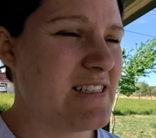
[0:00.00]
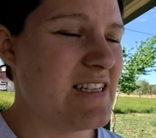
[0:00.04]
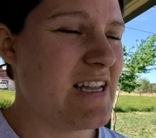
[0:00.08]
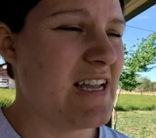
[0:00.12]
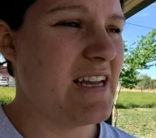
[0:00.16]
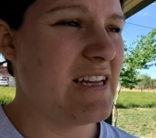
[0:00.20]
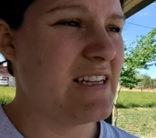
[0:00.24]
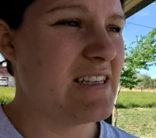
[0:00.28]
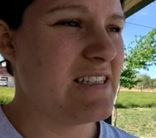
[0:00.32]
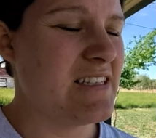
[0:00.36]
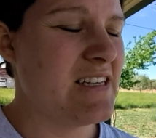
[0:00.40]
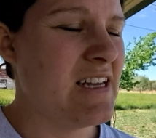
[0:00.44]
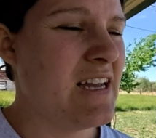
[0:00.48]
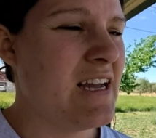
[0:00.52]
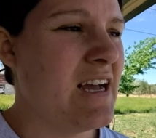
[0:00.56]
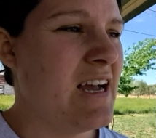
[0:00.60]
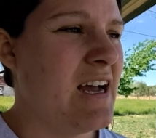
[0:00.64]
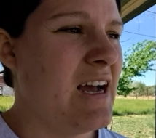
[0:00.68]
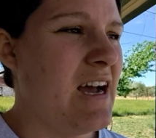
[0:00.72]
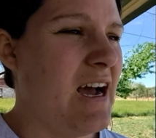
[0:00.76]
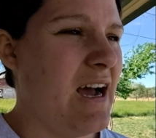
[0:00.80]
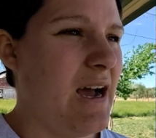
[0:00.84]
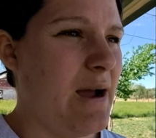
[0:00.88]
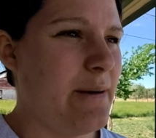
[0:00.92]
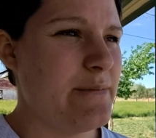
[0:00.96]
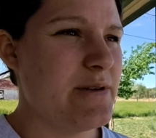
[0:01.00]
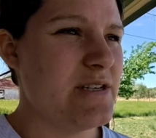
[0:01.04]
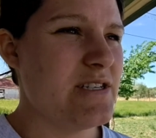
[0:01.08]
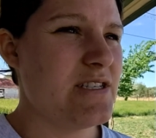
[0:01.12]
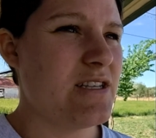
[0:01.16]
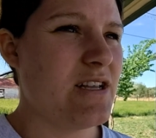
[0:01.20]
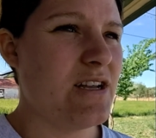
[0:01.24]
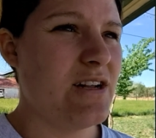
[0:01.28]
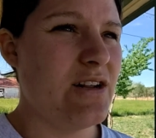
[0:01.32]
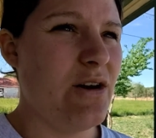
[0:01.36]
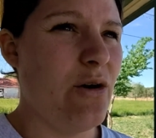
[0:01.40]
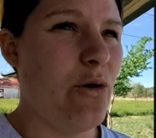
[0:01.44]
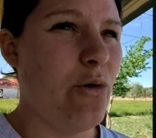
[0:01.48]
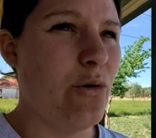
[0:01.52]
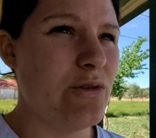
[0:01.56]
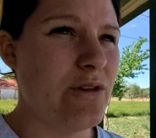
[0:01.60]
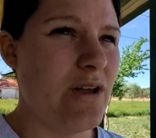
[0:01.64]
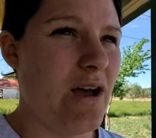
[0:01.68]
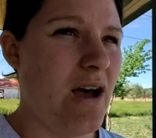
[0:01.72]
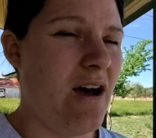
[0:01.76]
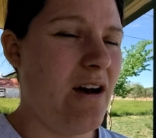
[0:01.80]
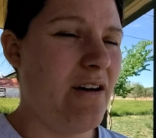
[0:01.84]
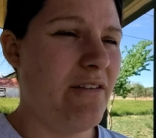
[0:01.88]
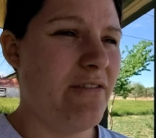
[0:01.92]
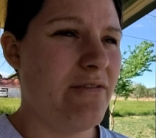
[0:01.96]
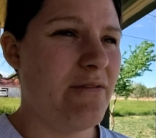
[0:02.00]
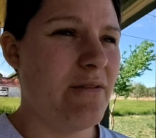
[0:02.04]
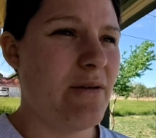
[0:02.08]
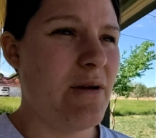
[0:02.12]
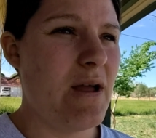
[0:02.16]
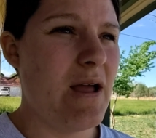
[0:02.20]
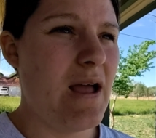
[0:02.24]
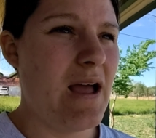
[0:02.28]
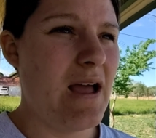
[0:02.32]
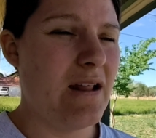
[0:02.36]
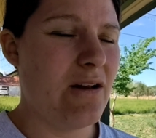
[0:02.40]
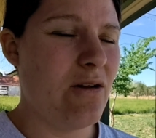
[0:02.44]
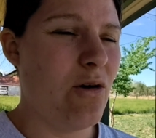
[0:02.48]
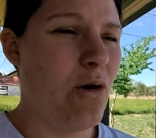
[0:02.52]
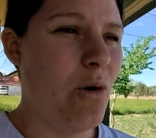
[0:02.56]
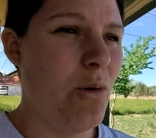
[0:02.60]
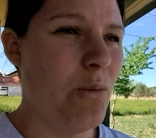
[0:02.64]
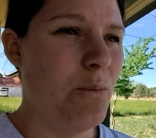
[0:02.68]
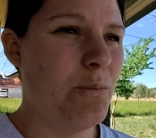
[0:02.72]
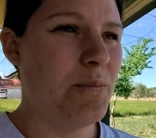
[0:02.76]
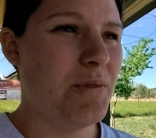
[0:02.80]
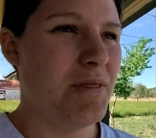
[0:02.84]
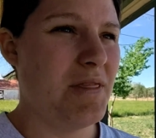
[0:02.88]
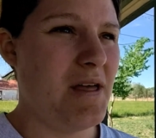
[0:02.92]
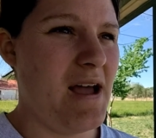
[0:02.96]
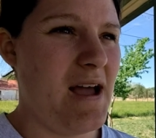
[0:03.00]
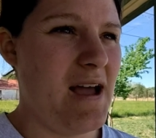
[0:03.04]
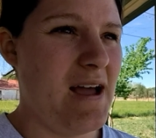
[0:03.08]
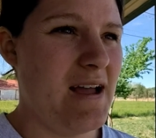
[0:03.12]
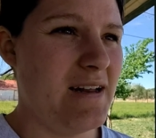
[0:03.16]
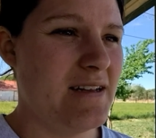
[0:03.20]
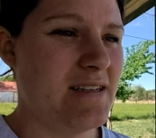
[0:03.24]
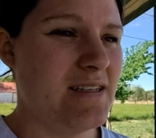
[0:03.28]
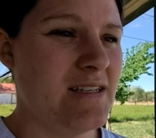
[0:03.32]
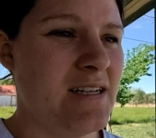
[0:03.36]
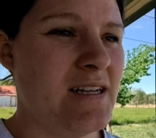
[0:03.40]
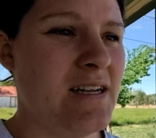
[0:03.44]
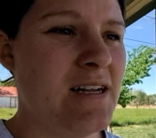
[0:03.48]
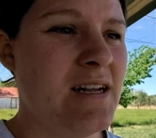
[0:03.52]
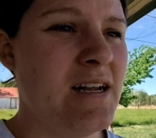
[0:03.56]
And I'm just going to hold off and hope that